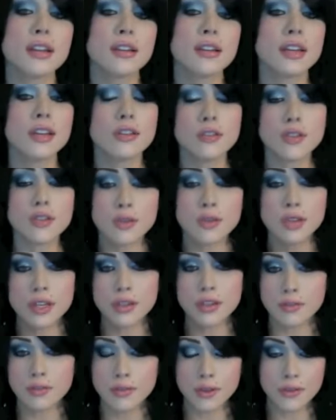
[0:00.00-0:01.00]
Like usually
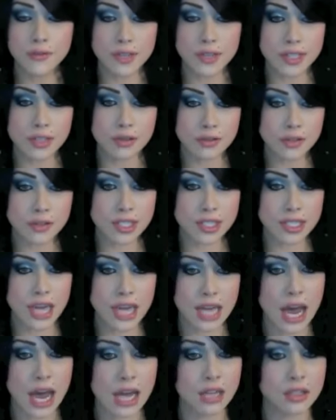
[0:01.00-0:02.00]
your physical
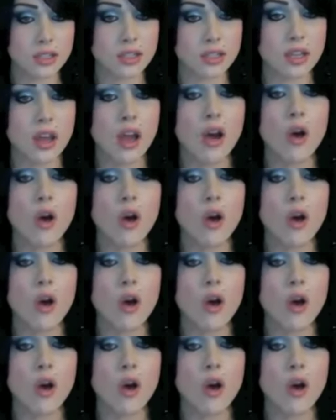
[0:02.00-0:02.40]
stats.